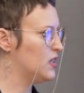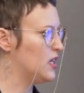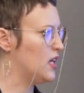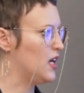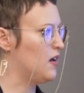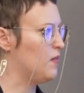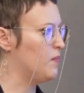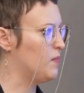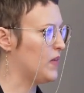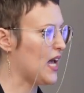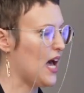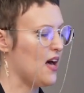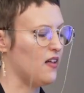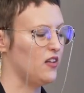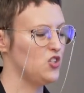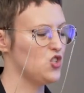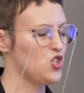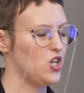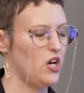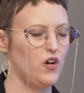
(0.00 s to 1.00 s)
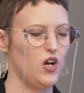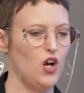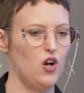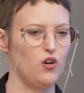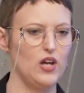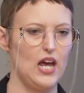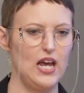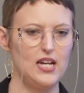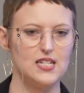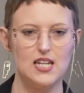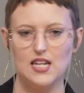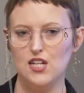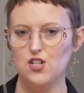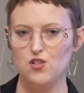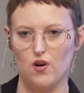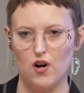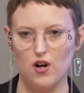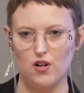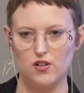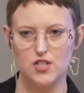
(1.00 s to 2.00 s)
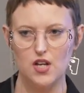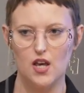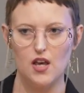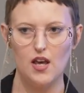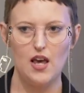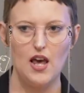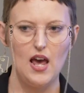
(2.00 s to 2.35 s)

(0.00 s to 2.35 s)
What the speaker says: the Macallan Cherry Oak 18-year-old,